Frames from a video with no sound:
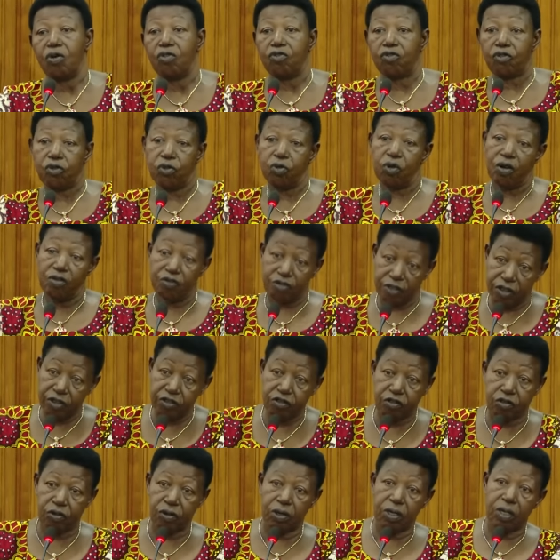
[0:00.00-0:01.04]
for your
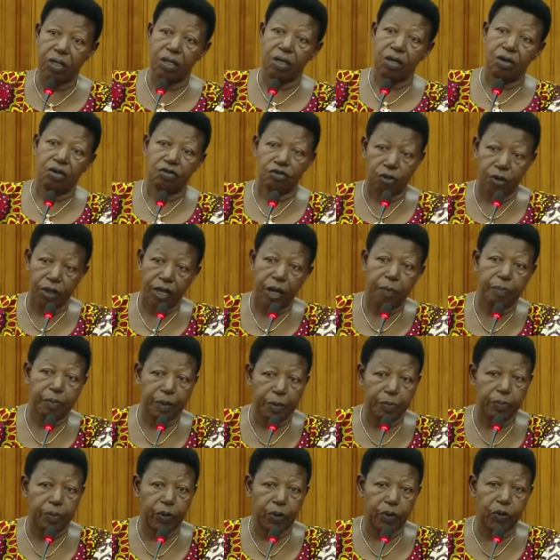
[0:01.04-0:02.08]
vision for the
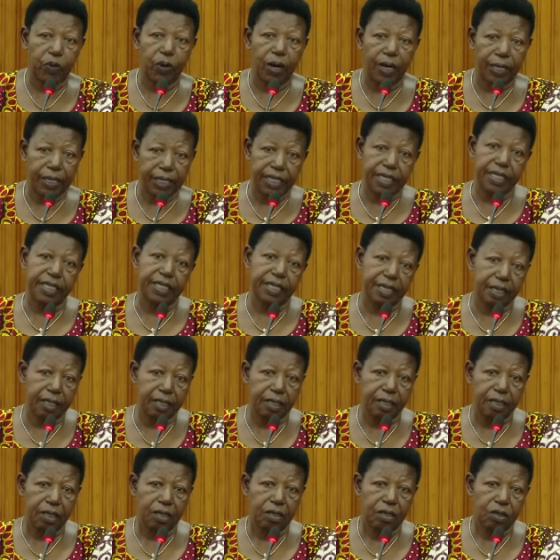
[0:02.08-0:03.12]
people you are leading.
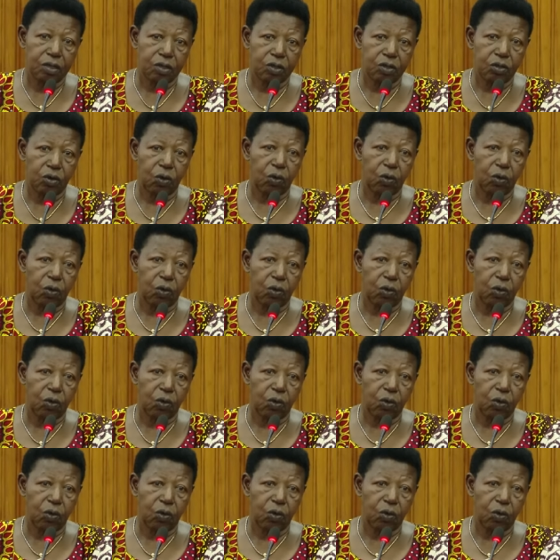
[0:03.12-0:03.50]
So,